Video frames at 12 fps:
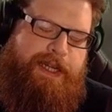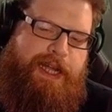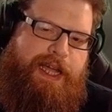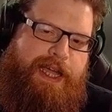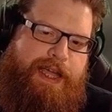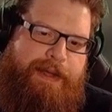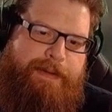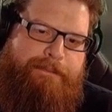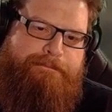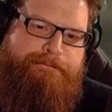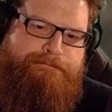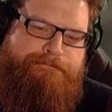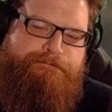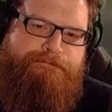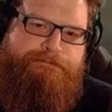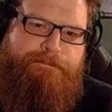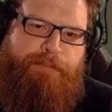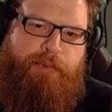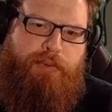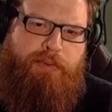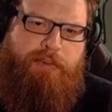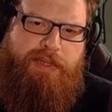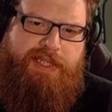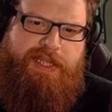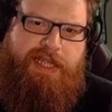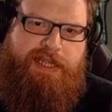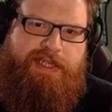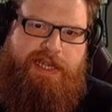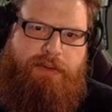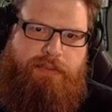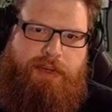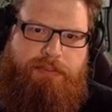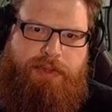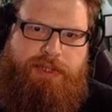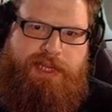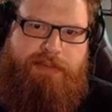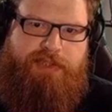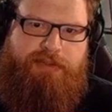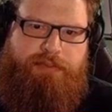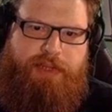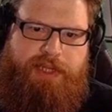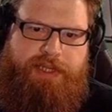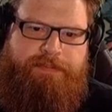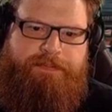Do I want to extend this out one and put a temp shift plate in?